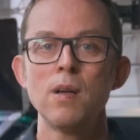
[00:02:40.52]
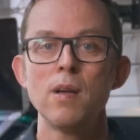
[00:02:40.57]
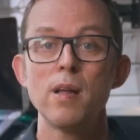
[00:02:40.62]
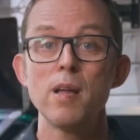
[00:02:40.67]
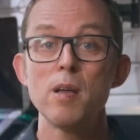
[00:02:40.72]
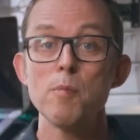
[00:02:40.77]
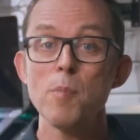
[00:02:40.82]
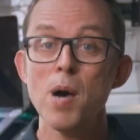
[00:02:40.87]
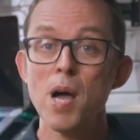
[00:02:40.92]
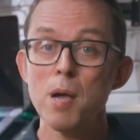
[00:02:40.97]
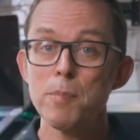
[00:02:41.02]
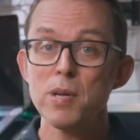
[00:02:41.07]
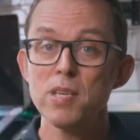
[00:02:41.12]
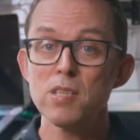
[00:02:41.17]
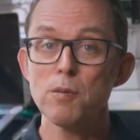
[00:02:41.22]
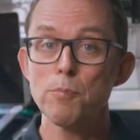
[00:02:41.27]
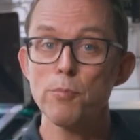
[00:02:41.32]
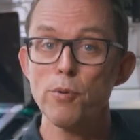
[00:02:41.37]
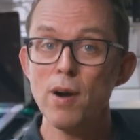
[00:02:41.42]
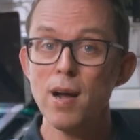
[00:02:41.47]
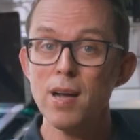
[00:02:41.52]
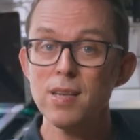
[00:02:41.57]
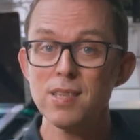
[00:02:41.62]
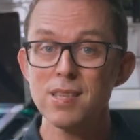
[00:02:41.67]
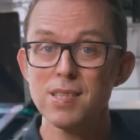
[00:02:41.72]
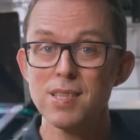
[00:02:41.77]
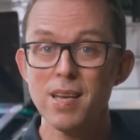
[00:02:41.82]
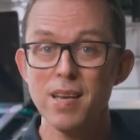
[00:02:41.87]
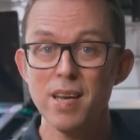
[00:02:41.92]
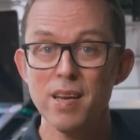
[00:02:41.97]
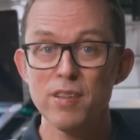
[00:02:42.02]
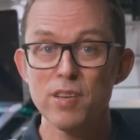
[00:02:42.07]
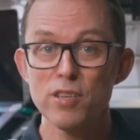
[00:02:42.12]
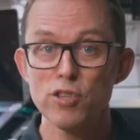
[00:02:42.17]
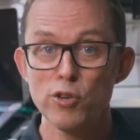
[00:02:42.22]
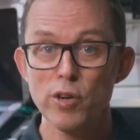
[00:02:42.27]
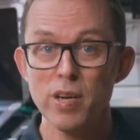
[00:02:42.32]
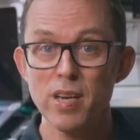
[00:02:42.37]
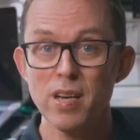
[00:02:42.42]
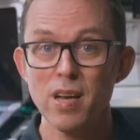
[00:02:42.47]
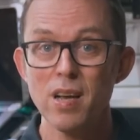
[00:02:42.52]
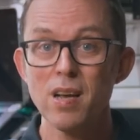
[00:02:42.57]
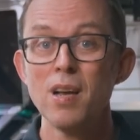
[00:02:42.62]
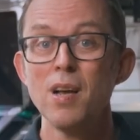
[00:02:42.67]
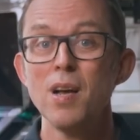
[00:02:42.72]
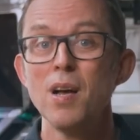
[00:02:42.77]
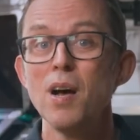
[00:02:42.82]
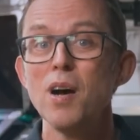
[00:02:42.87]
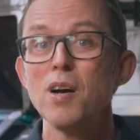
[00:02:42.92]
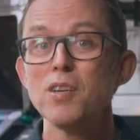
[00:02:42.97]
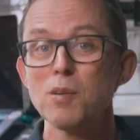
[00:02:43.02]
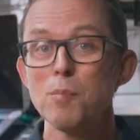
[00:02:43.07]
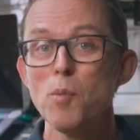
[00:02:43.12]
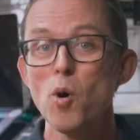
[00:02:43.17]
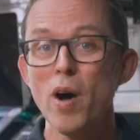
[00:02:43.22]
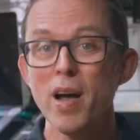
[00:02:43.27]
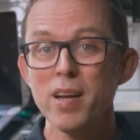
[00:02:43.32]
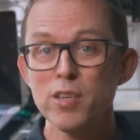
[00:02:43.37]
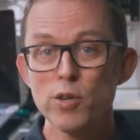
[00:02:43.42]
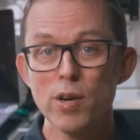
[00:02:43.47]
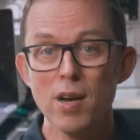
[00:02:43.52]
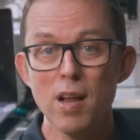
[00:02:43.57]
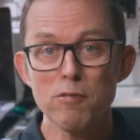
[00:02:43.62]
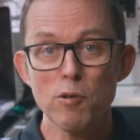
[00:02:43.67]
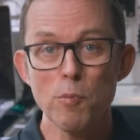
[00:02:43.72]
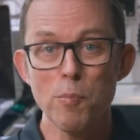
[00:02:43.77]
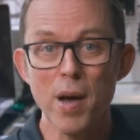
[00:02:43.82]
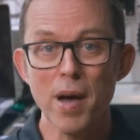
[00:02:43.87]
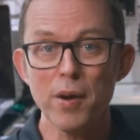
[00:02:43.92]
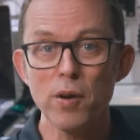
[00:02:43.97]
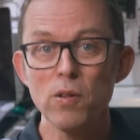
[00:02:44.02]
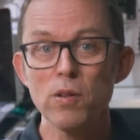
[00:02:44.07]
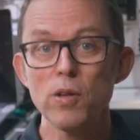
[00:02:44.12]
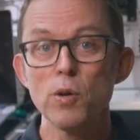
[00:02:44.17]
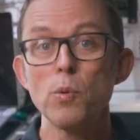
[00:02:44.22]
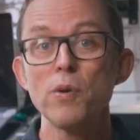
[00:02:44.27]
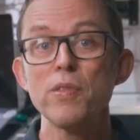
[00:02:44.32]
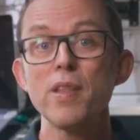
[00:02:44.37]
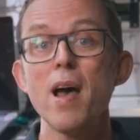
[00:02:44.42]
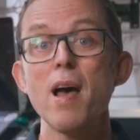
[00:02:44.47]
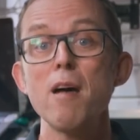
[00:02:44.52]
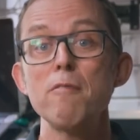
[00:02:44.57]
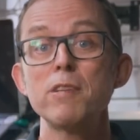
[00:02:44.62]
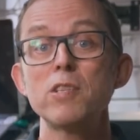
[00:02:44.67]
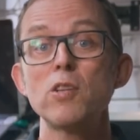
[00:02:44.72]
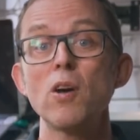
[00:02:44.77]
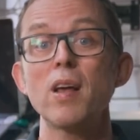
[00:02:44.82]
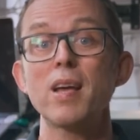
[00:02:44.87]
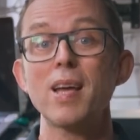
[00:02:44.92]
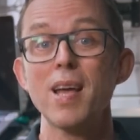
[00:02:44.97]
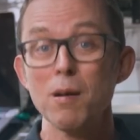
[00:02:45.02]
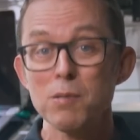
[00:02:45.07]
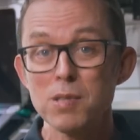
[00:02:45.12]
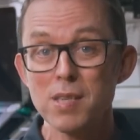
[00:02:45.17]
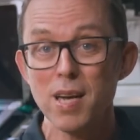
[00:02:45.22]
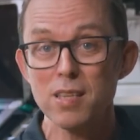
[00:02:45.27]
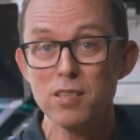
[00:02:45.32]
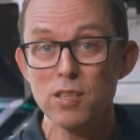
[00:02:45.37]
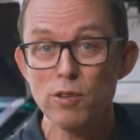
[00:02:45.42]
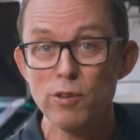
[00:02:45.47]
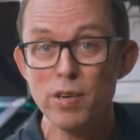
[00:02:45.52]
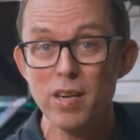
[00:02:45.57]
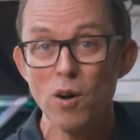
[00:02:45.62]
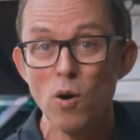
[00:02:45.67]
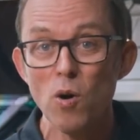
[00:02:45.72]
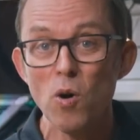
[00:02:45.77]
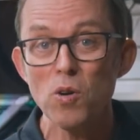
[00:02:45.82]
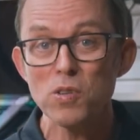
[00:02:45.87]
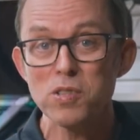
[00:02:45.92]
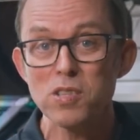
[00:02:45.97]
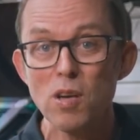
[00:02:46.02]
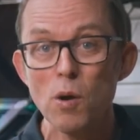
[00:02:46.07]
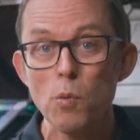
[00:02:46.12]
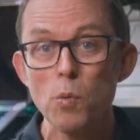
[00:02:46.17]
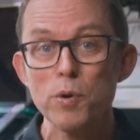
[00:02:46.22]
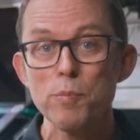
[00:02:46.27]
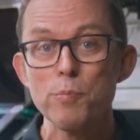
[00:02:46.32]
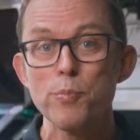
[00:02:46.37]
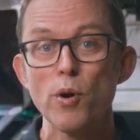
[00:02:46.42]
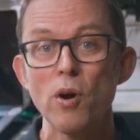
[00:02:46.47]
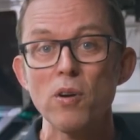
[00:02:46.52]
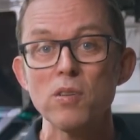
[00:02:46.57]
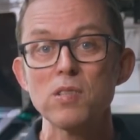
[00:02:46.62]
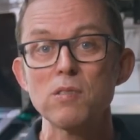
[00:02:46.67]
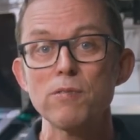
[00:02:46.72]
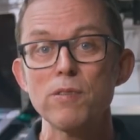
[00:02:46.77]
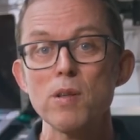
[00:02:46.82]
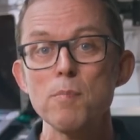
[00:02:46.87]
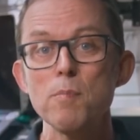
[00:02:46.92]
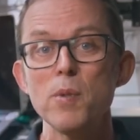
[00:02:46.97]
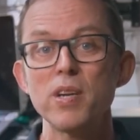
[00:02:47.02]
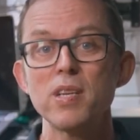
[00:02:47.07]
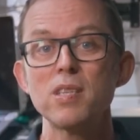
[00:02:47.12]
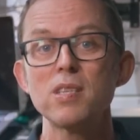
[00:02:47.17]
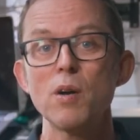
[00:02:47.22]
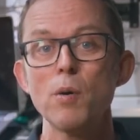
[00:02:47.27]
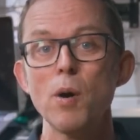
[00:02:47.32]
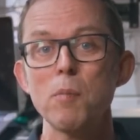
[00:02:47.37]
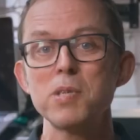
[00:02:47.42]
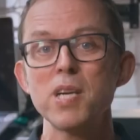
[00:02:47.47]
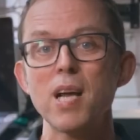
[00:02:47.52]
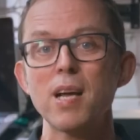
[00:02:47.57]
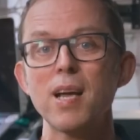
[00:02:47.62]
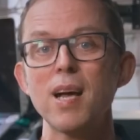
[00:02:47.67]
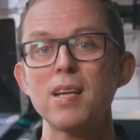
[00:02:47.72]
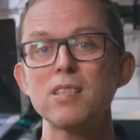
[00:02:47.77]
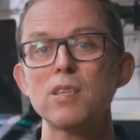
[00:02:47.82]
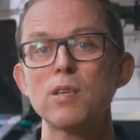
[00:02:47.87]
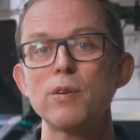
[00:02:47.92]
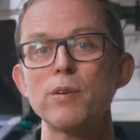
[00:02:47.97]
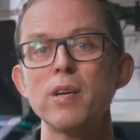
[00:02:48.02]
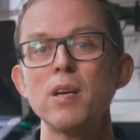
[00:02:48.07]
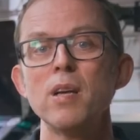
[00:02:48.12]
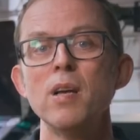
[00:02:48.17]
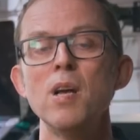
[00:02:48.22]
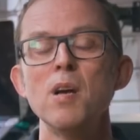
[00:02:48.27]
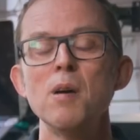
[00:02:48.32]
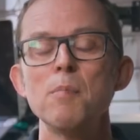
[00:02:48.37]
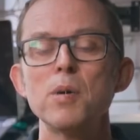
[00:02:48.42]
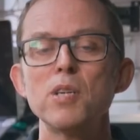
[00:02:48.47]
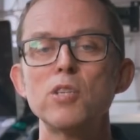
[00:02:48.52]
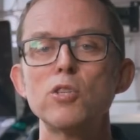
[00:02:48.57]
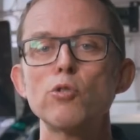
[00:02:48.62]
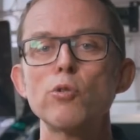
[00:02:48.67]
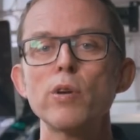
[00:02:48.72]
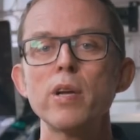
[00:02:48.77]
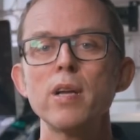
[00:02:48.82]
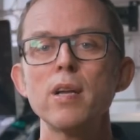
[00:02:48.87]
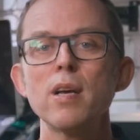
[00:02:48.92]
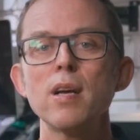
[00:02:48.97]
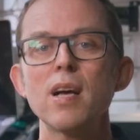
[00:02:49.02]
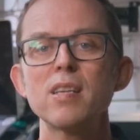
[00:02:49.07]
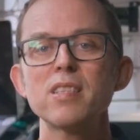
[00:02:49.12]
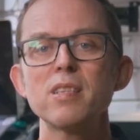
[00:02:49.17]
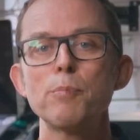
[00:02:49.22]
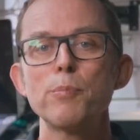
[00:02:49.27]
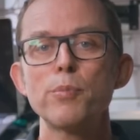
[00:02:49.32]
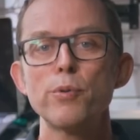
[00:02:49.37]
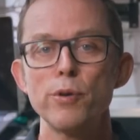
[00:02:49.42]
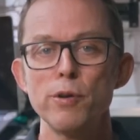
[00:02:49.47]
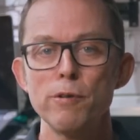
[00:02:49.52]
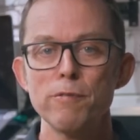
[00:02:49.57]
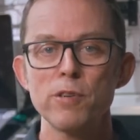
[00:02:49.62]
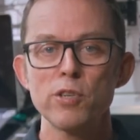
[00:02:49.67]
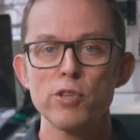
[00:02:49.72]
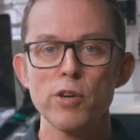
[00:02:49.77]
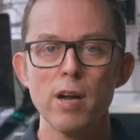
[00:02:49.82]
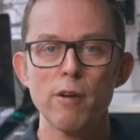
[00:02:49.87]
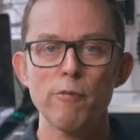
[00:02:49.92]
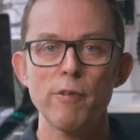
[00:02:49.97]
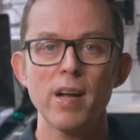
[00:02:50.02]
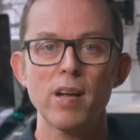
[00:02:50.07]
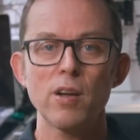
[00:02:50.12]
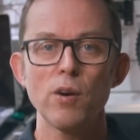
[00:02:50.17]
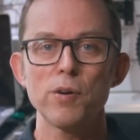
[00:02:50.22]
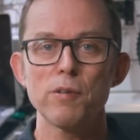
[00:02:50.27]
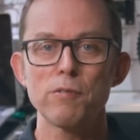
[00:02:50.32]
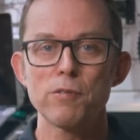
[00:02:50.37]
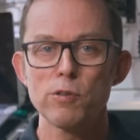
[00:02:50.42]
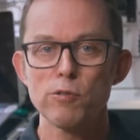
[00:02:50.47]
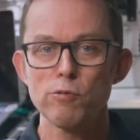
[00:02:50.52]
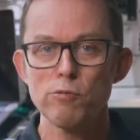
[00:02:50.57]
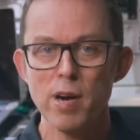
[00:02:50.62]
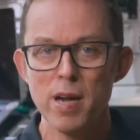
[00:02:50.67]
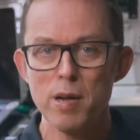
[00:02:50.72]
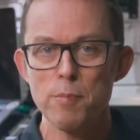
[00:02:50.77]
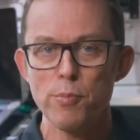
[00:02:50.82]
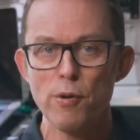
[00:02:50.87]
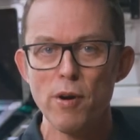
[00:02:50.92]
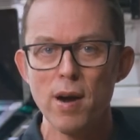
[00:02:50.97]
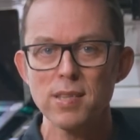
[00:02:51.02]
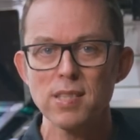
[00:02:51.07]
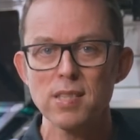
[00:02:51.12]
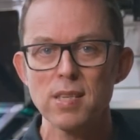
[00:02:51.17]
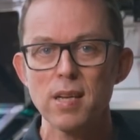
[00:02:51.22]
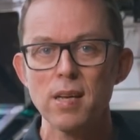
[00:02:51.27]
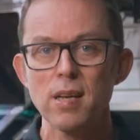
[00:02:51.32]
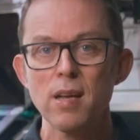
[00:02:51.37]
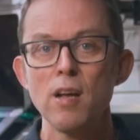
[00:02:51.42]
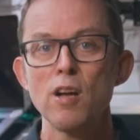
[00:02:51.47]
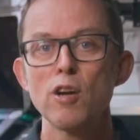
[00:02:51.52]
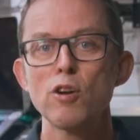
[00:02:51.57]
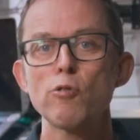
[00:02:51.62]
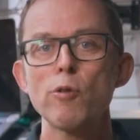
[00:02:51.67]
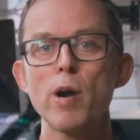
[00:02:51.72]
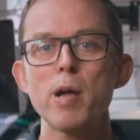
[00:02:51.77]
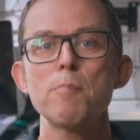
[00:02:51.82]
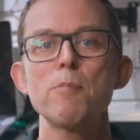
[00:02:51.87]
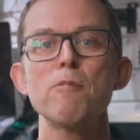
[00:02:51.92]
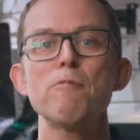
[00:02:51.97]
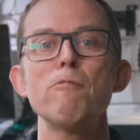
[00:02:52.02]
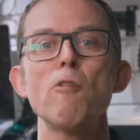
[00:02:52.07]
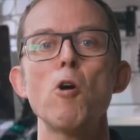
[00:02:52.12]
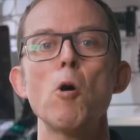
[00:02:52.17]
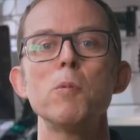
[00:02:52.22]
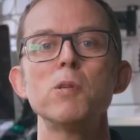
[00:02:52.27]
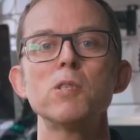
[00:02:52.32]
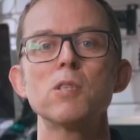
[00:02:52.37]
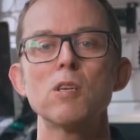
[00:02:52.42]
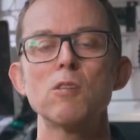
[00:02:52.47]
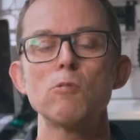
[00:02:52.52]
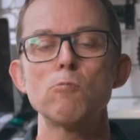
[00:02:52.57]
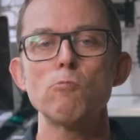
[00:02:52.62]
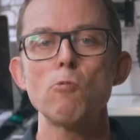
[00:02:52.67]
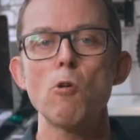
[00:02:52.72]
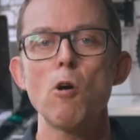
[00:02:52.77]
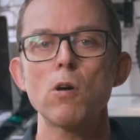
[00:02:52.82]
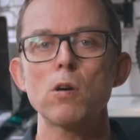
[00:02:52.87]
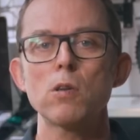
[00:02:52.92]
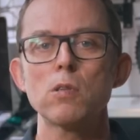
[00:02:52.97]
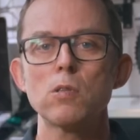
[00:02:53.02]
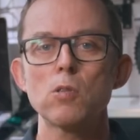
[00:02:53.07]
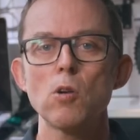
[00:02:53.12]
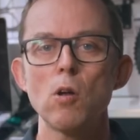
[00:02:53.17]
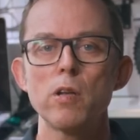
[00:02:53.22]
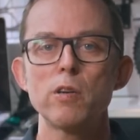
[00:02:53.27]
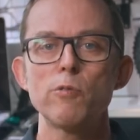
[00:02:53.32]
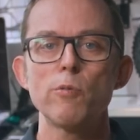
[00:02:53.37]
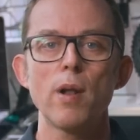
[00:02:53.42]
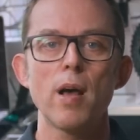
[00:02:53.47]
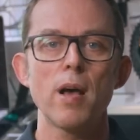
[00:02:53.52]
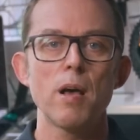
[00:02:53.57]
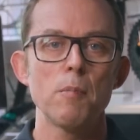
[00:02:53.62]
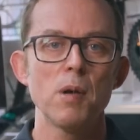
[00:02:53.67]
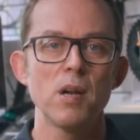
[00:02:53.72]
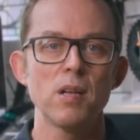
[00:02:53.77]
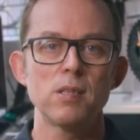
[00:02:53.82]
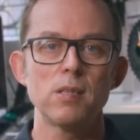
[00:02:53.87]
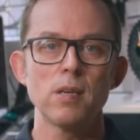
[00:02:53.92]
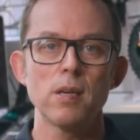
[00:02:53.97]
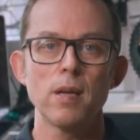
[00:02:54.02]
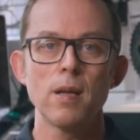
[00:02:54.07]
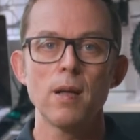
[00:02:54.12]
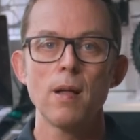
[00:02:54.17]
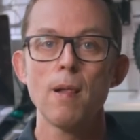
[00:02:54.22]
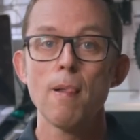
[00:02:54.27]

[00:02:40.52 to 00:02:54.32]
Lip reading: It might be surprising to hear that Trina, as a more entry-level panel who won the Every Dollar Counts category, also won bronze for the Money's No Object category. But Trina has a proven track record of great pricing, great performance, and rock-solid reliability.